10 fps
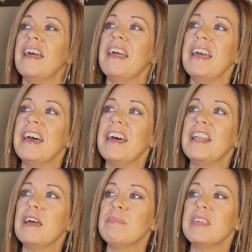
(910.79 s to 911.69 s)

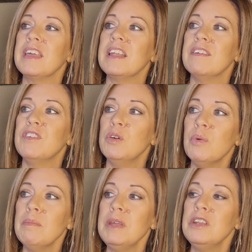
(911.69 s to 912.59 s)
And I'm thinking, if you
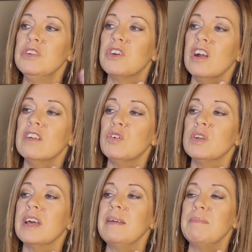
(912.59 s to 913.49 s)
want me to do
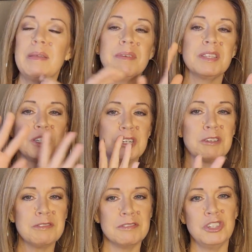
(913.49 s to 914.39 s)
carnivore diet, maybe I'll
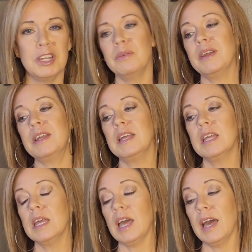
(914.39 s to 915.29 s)
start January.
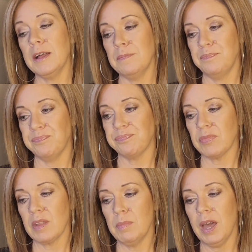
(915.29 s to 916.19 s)

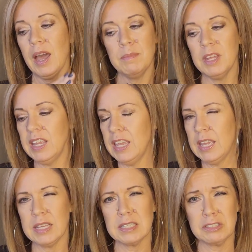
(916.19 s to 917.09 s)
But I'm going to
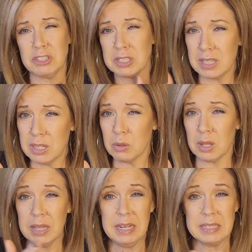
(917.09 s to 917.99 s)
eat as just,
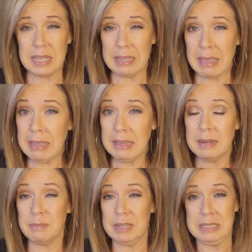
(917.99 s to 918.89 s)
clean as I can.
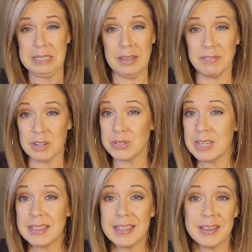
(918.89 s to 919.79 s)
I'm going to see if there's
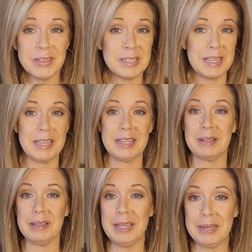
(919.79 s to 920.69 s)
anything else I can
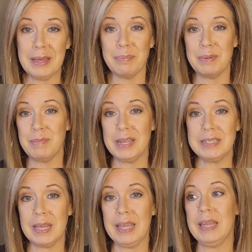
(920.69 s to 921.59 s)
clean up in my
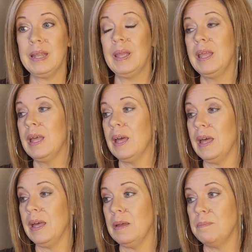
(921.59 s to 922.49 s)
diet,
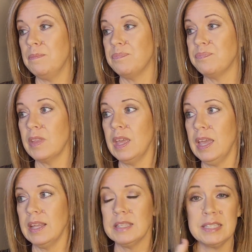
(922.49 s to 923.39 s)

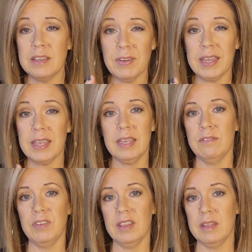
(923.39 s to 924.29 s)
and see if I can
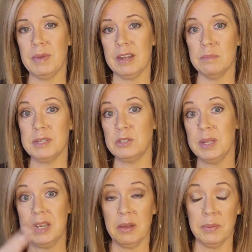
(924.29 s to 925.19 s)
get feeling better
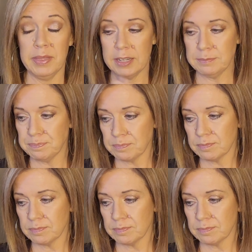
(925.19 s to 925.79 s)
between now and then.